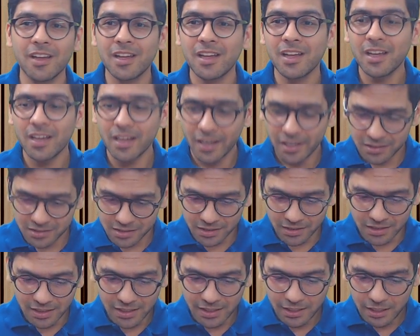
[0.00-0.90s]
guys,
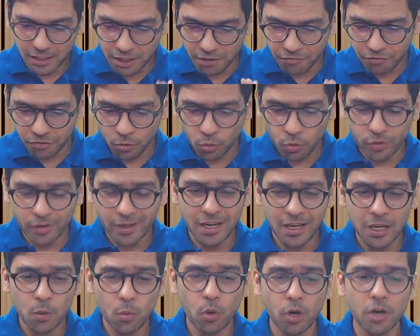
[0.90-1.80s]
if you
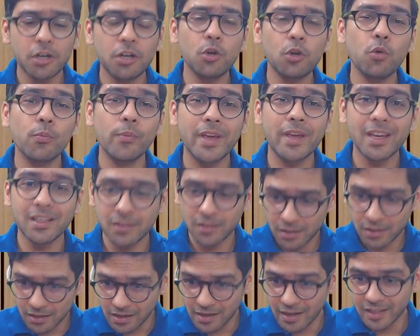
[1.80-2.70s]
really want to make the
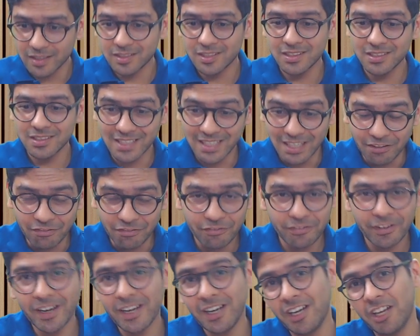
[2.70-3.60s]
classes
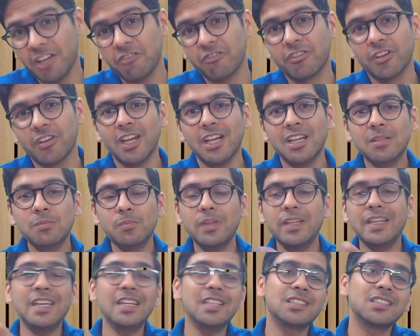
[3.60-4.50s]
effective,
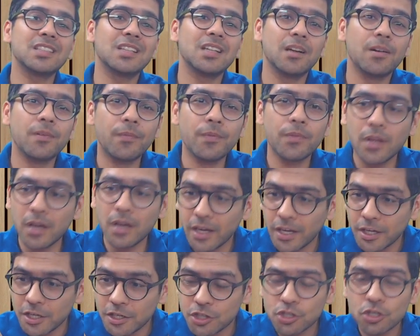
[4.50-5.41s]
please
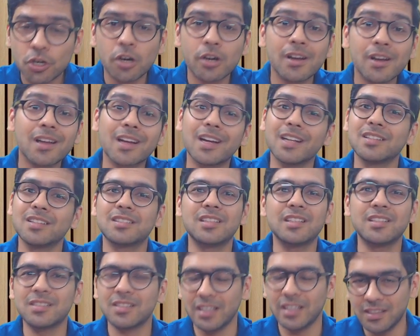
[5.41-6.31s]
ensure
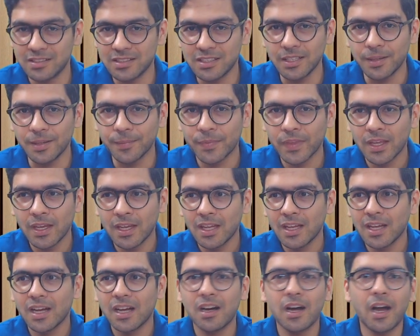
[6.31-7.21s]
consistency.
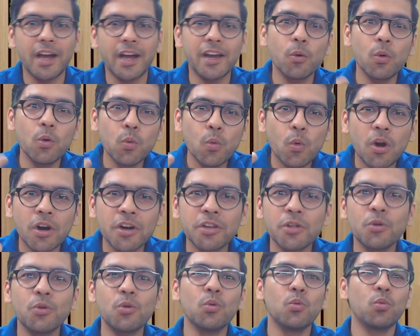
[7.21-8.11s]
I don't want you
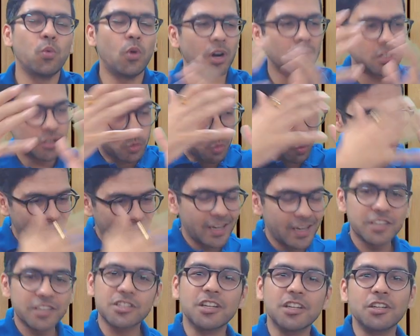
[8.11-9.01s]
to watch one
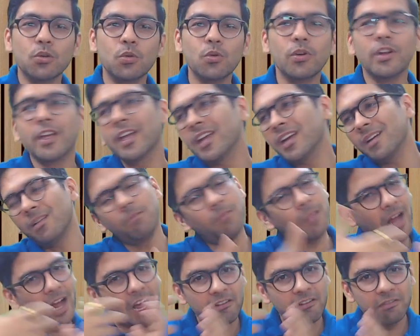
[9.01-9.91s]
lecture today,
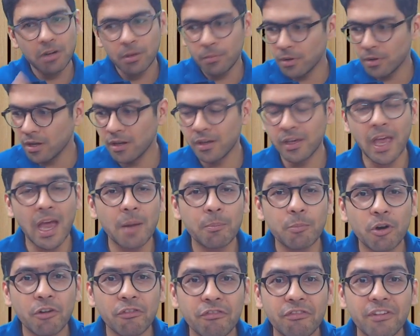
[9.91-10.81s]
have a gap
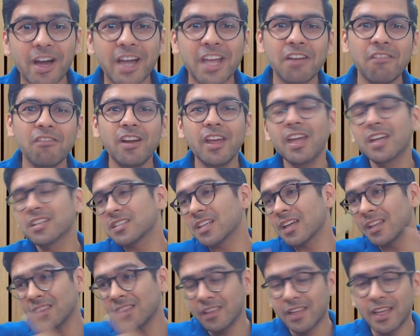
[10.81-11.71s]
of 5 days,
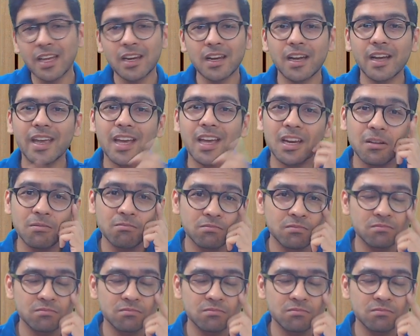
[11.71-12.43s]
and then again,